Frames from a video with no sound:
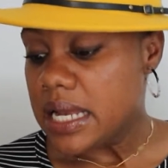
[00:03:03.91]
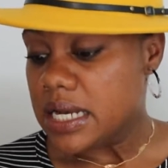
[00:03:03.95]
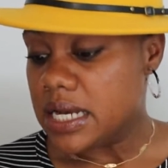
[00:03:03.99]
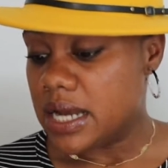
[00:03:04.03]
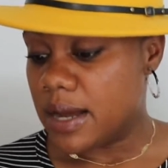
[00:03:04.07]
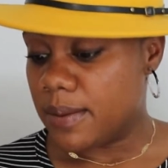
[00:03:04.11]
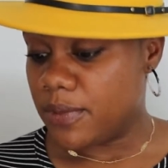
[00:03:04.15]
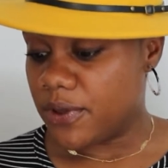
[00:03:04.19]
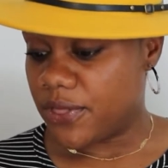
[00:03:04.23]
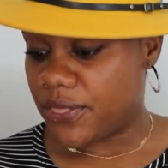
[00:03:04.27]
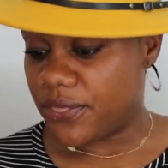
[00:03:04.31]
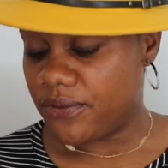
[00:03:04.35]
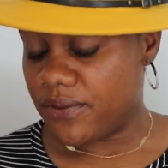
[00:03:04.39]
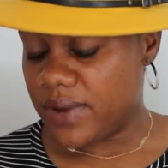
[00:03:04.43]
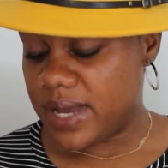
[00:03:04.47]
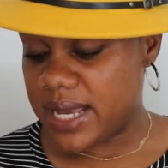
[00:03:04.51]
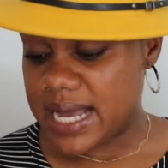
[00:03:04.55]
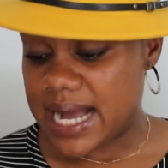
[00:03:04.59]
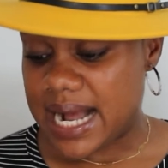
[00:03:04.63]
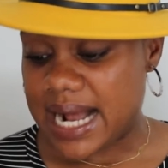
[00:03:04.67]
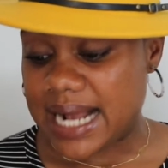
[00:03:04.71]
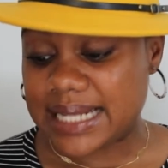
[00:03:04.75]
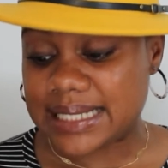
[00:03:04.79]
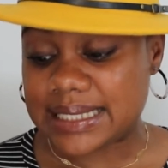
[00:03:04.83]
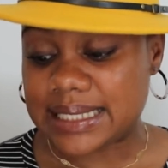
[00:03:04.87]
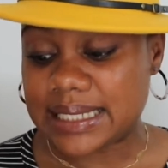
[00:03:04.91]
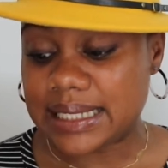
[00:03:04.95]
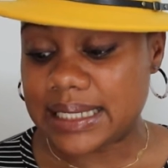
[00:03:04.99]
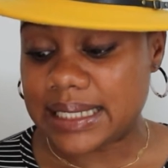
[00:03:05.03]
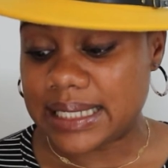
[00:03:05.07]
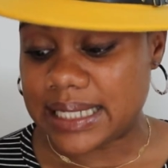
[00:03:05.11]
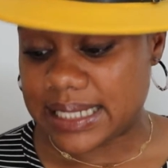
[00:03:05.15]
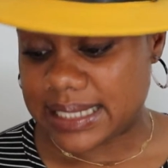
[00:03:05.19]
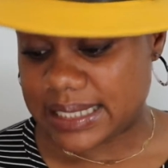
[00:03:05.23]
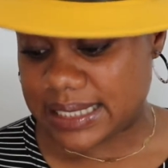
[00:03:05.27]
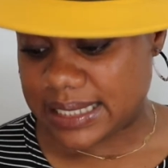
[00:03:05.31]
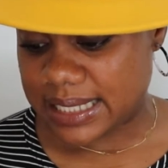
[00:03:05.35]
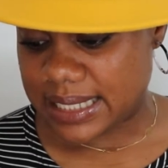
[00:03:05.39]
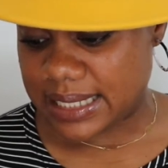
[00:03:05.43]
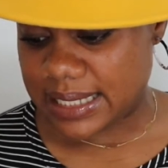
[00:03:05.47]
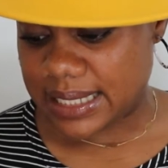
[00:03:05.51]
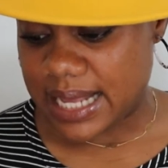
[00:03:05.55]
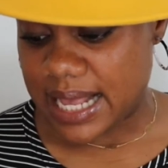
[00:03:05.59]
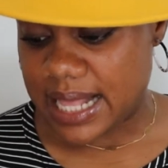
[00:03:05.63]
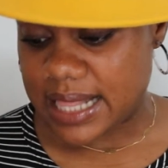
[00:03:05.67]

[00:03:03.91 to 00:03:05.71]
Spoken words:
Number 3, guys, listen